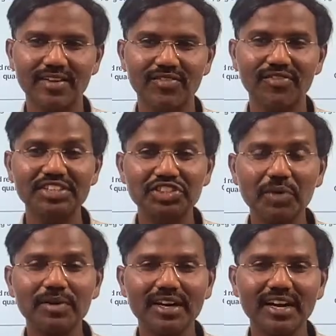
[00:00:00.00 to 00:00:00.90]
Which
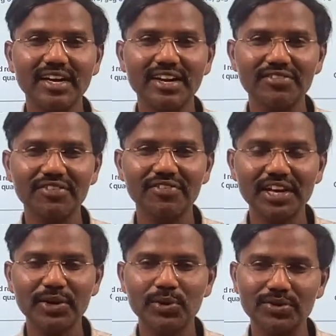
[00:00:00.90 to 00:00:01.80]
chapter contains
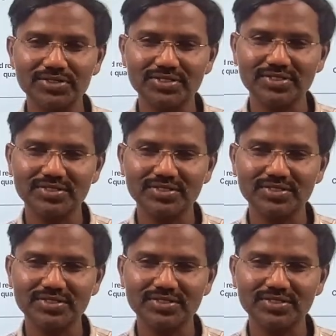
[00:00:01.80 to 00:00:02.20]
15 rules?